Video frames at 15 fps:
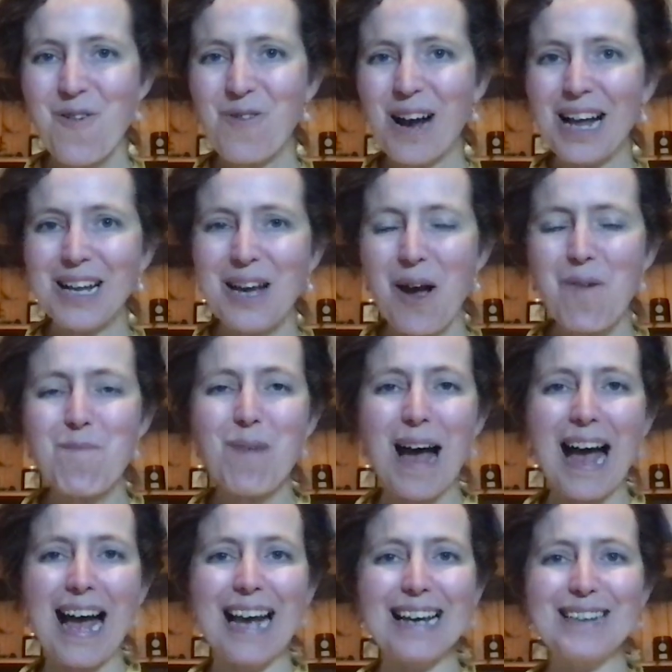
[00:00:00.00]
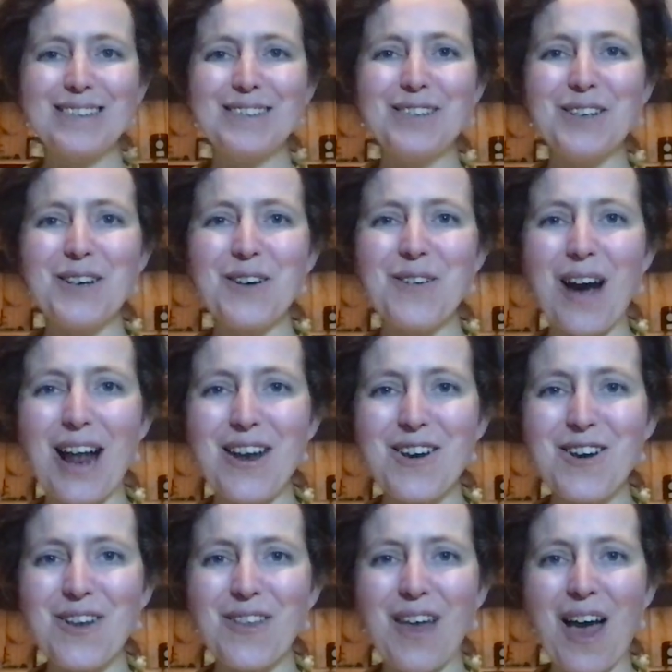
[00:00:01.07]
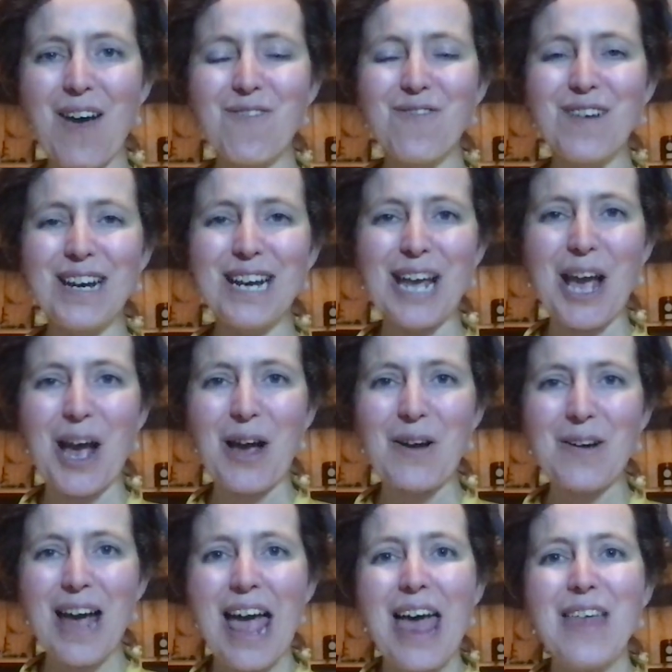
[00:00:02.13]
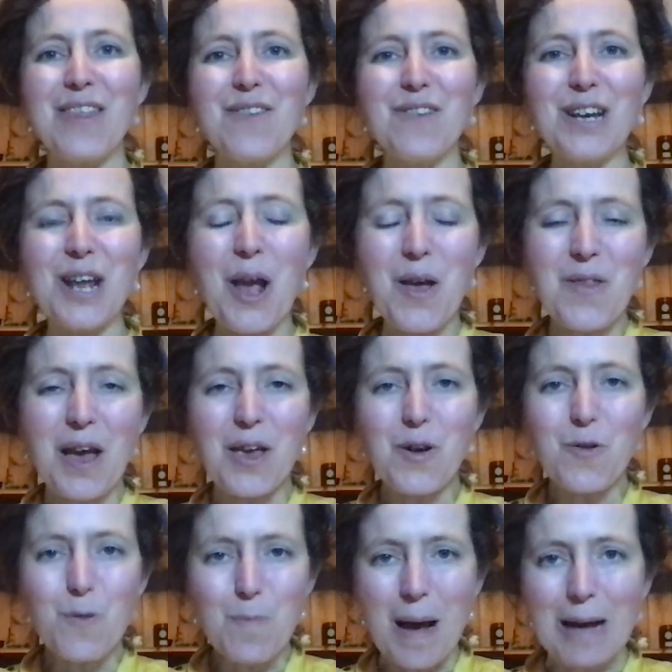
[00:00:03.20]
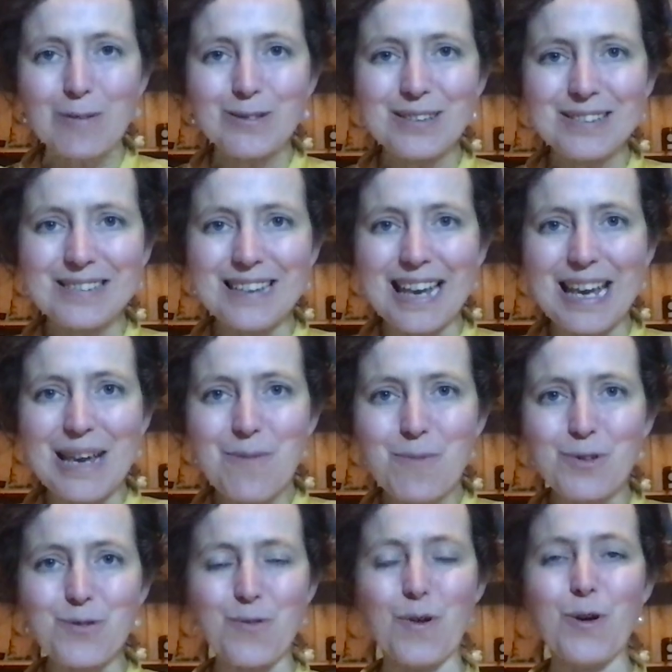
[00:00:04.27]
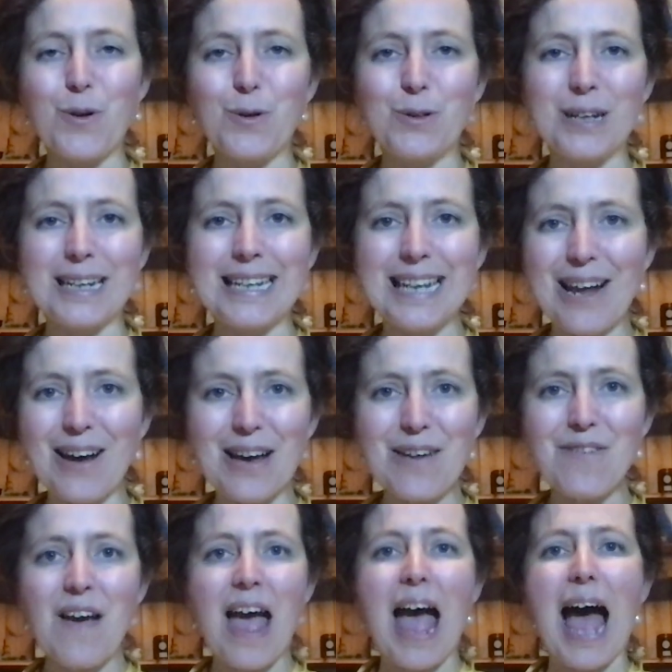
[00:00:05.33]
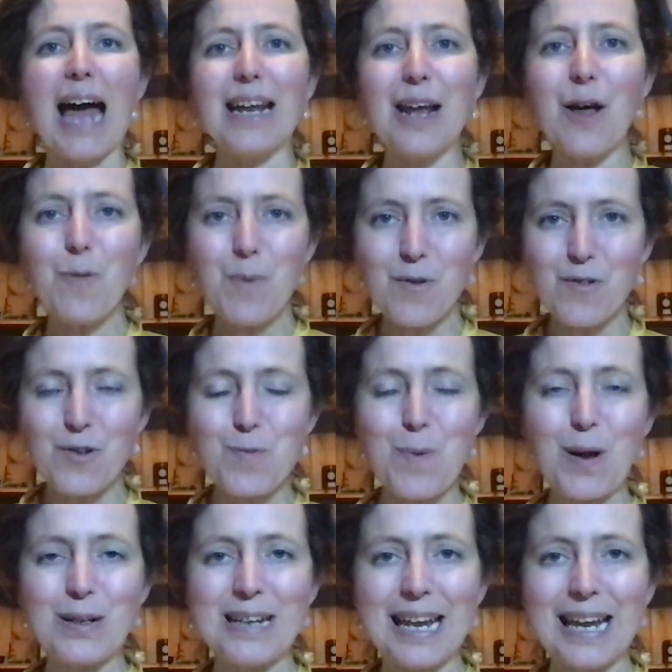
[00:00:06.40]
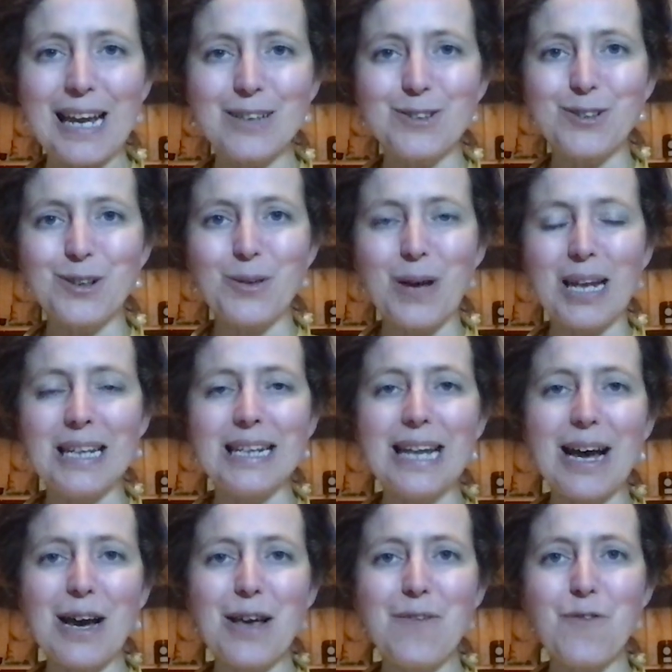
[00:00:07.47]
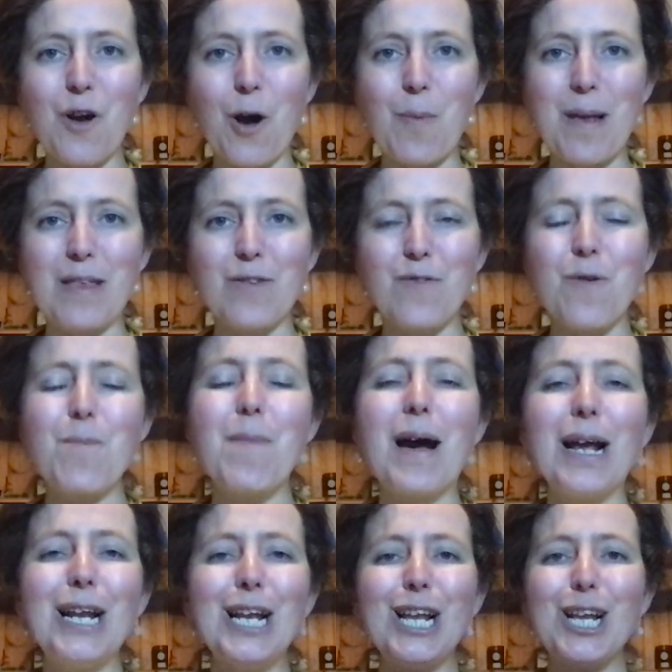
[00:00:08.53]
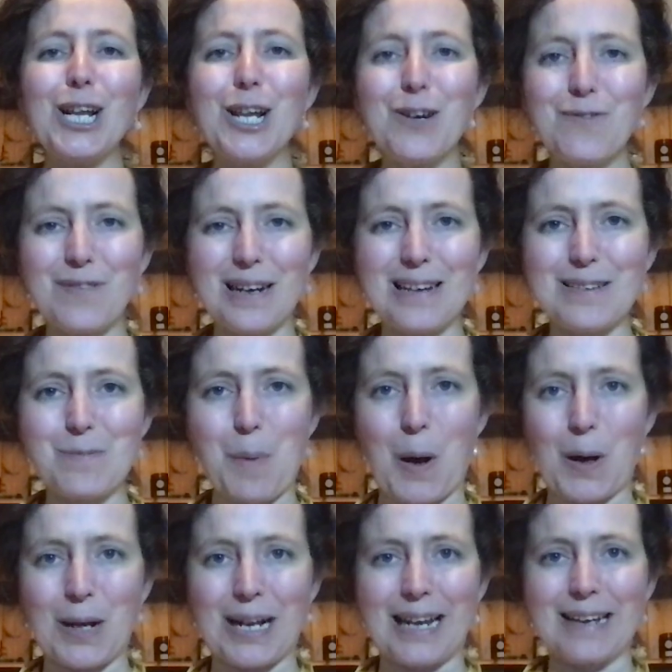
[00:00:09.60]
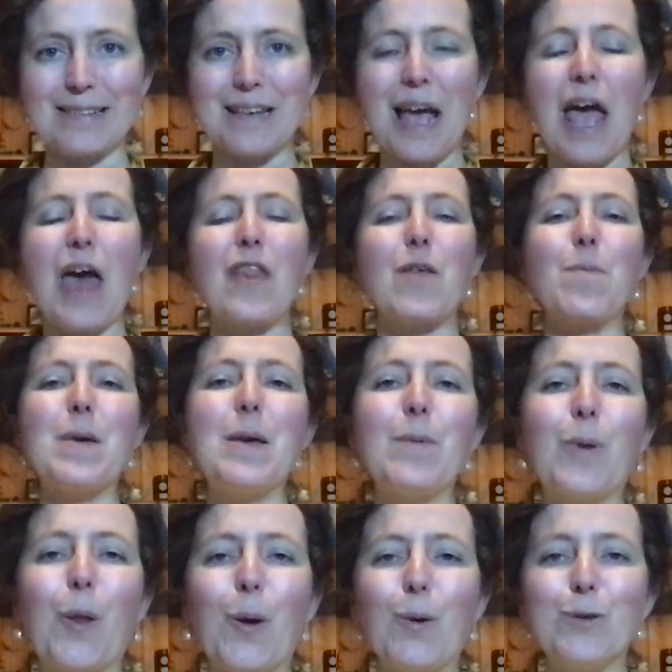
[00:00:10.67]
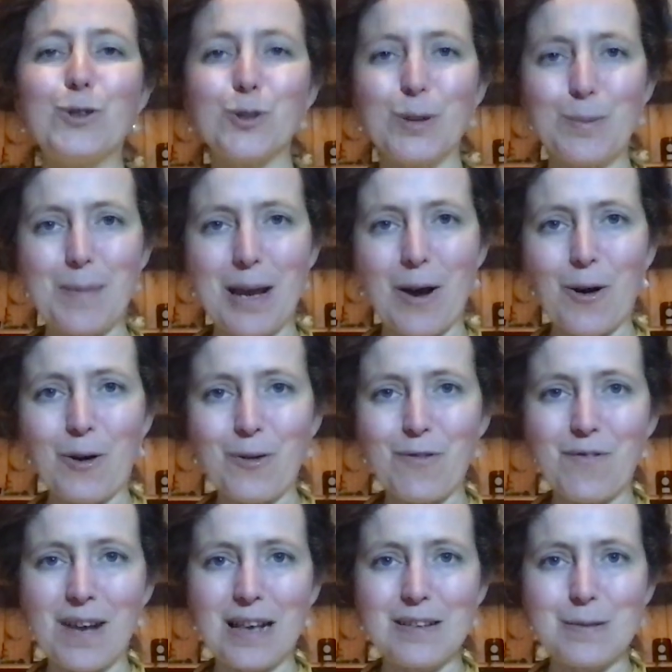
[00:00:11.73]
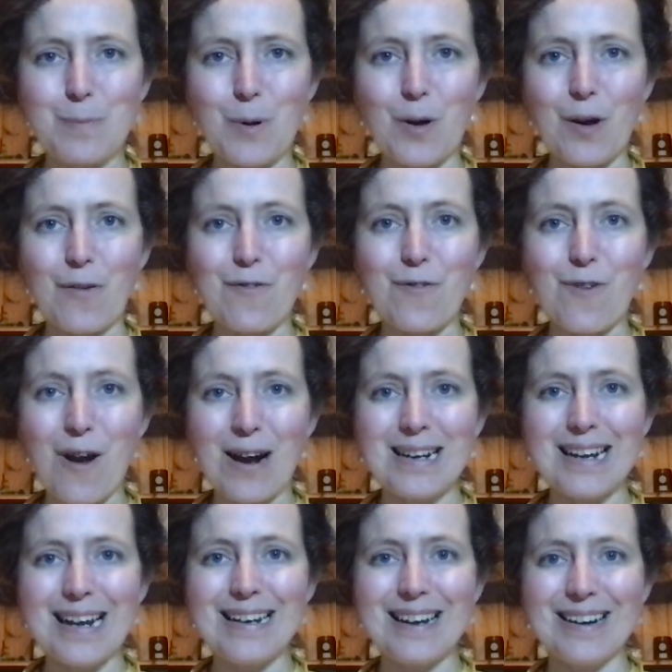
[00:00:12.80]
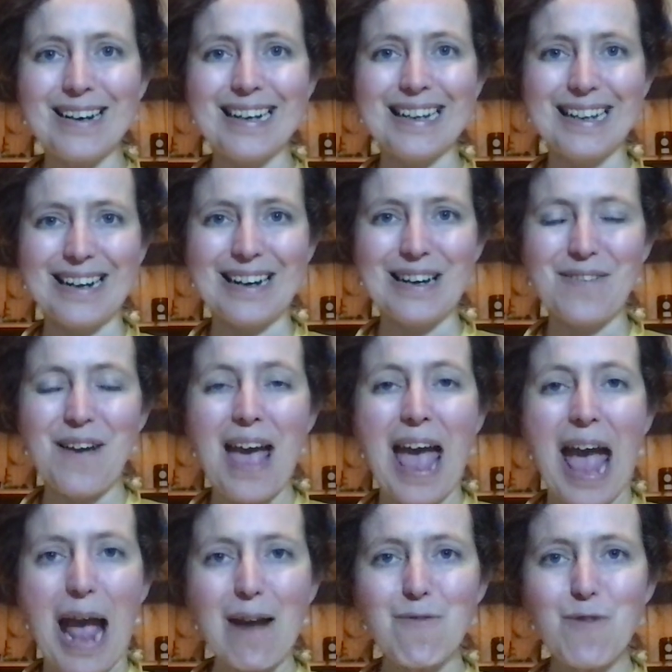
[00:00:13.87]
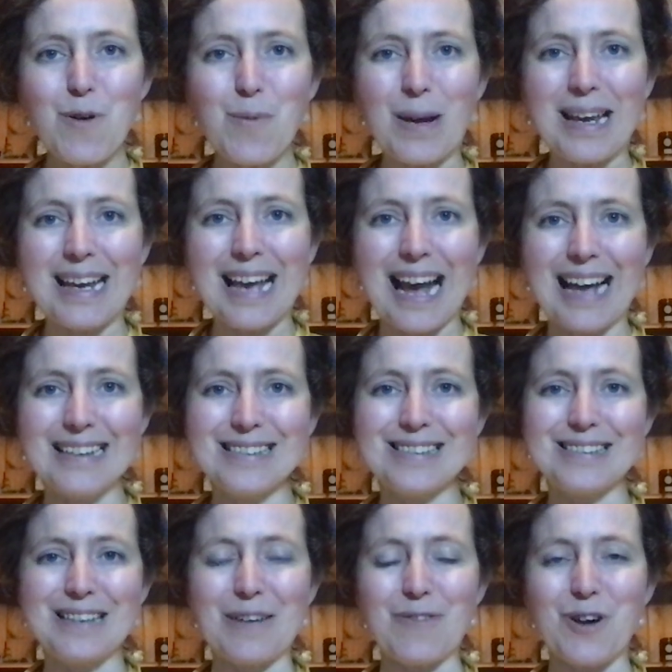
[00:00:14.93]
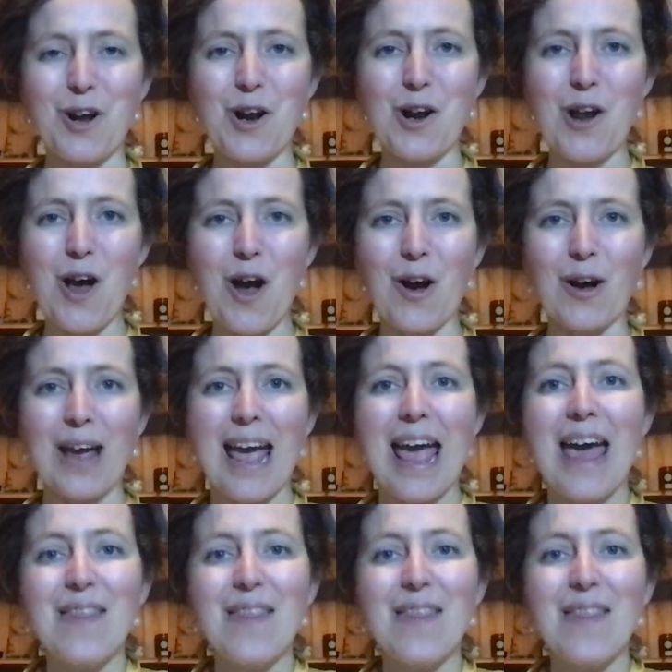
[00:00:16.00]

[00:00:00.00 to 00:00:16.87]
welcome back to another video. The video that you're about to see was recorded live, and I'll be responding to live comments from my lovely sparklies, the people who join me on Facebook Friday night live every week at 7 o'clock.